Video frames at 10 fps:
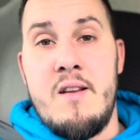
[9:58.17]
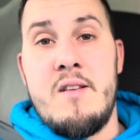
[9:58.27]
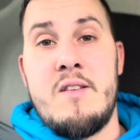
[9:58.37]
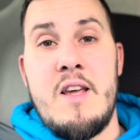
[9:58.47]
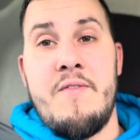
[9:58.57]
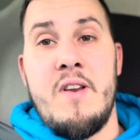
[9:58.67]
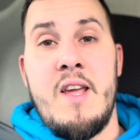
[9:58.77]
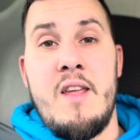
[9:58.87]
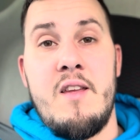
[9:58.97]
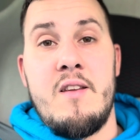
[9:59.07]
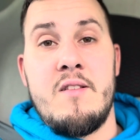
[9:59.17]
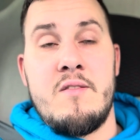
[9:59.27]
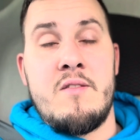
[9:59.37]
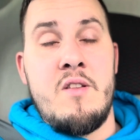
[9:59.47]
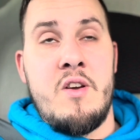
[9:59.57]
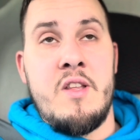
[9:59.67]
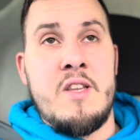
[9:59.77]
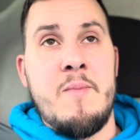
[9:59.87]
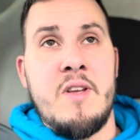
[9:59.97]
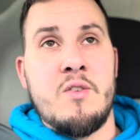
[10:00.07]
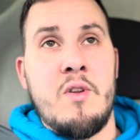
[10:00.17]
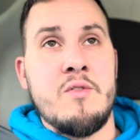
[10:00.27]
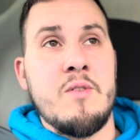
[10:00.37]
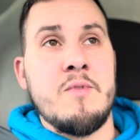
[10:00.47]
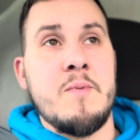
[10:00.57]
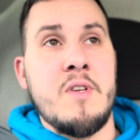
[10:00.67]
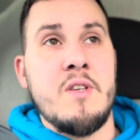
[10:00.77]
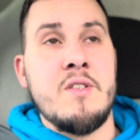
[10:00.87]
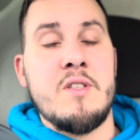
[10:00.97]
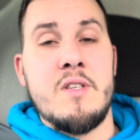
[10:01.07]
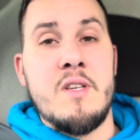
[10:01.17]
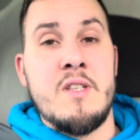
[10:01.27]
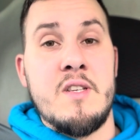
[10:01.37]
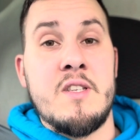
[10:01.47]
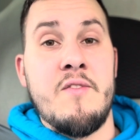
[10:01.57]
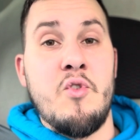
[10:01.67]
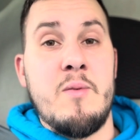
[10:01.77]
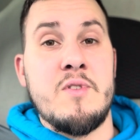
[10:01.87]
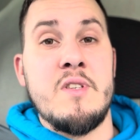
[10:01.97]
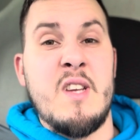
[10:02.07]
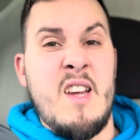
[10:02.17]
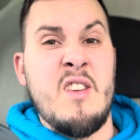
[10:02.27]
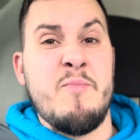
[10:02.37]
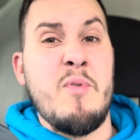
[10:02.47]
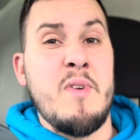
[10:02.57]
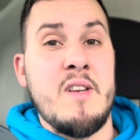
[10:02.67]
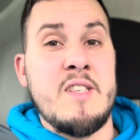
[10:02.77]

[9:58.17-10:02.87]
Definitely look at the Dimpex Quantums because it does give you options and you're probably going to